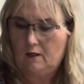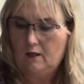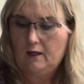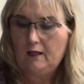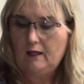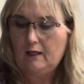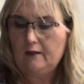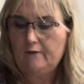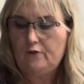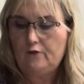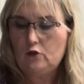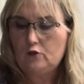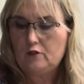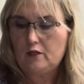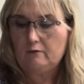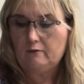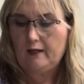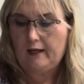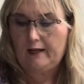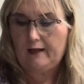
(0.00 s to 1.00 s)
And if you
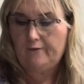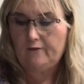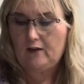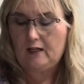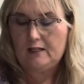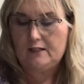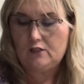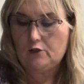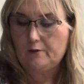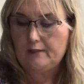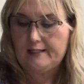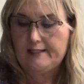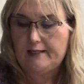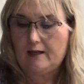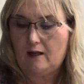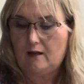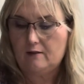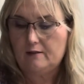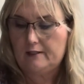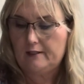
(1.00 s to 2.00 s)
don't have andouille
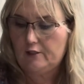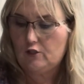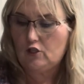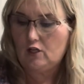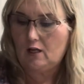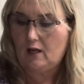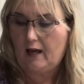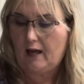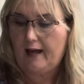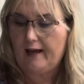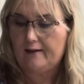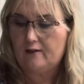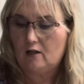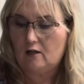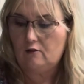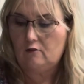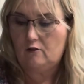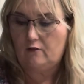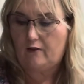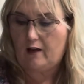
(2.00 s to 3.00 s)
sausage, I know
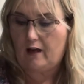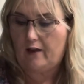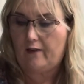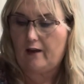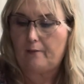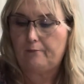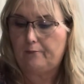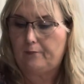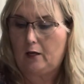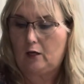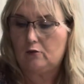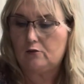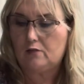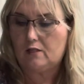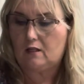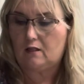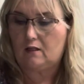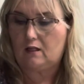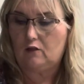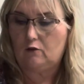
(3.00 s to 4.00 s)
you got that
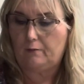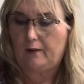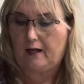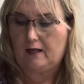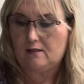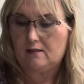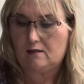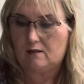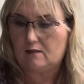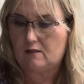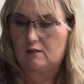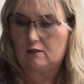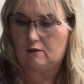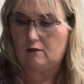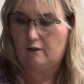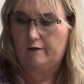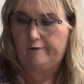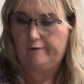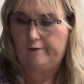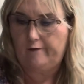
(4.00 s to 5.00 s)
Polska kielbasa
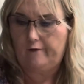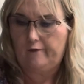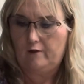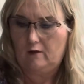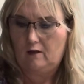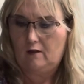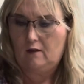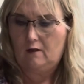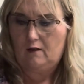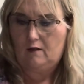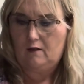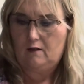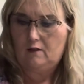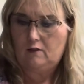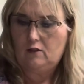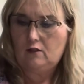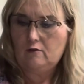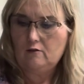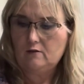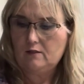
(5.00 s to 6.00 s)
stuff.
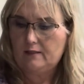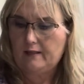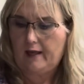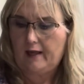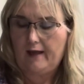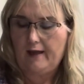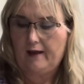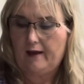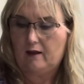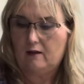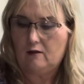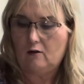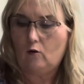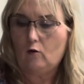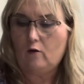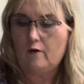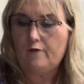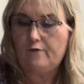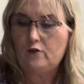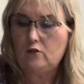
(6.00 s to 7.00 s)
Use that.
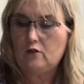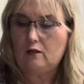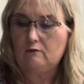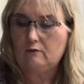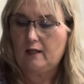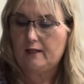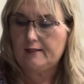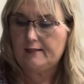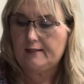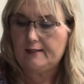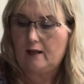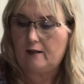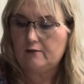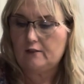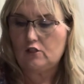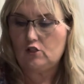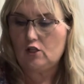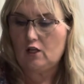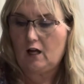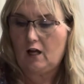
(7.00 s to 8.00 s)
Or if you don't like
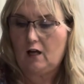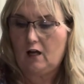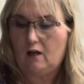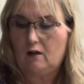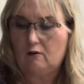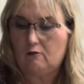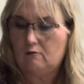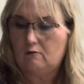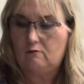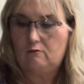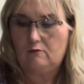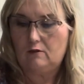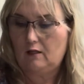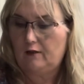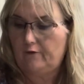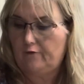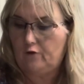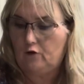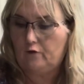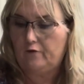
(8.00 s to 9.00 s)
sausage at all,
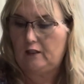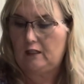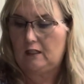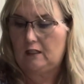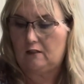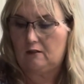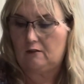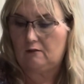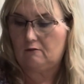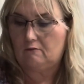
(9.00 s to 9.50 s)
if you're vegan